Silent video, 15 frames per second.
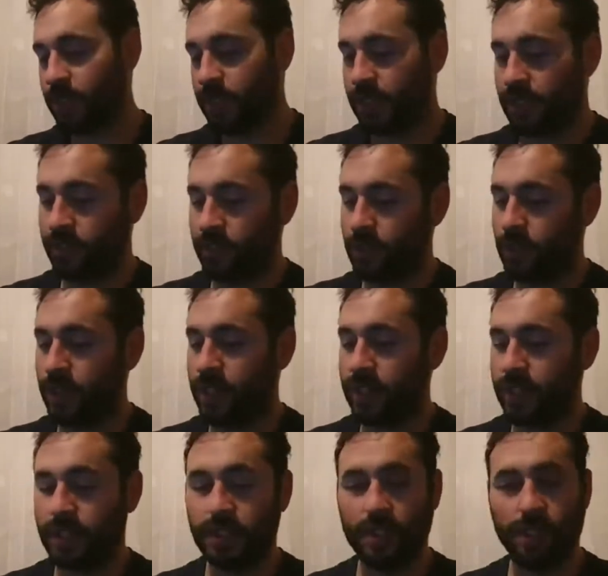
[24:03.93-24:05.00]
If you
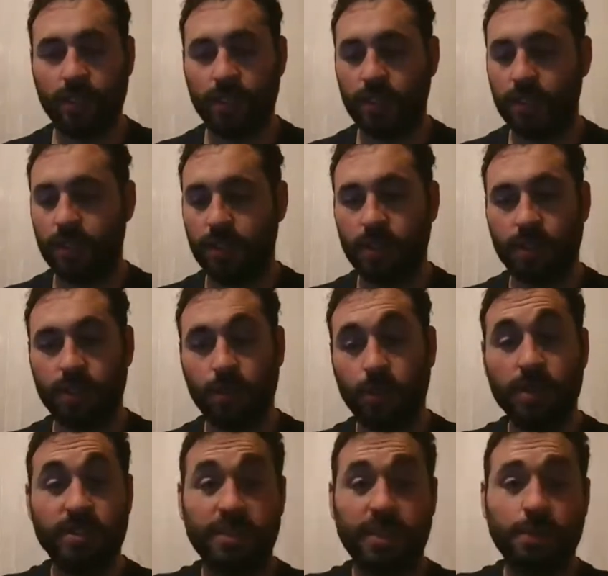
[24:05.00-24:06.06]
have the
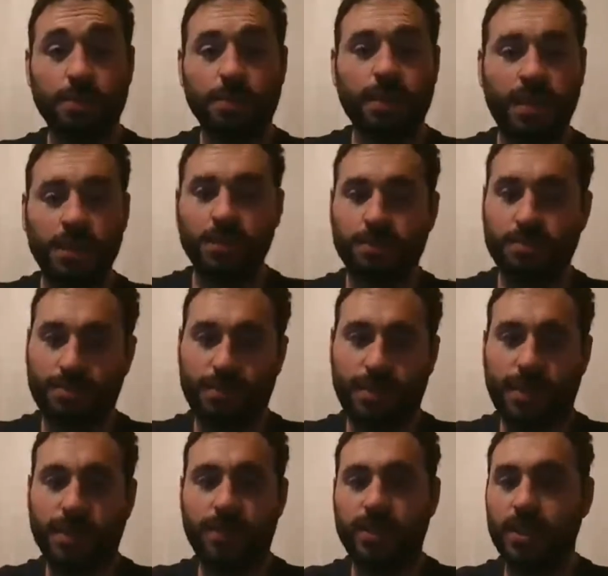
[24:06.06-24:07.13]
ones
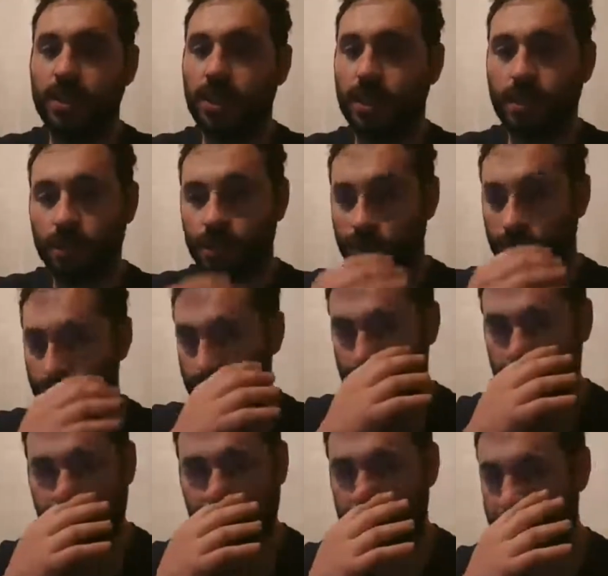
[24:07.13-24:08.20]
I've done loads of
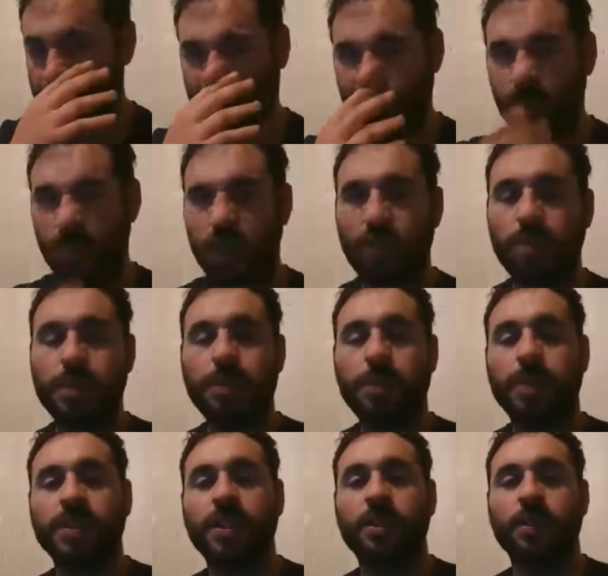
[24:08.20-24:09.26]
them, and there's a lot of
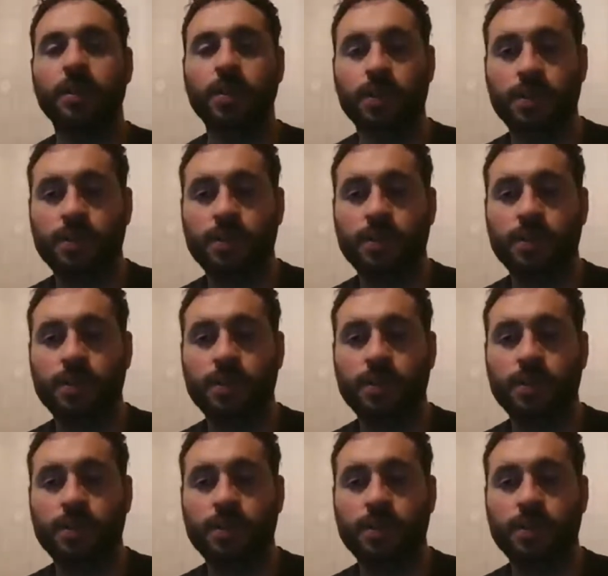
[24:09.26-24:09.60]
people now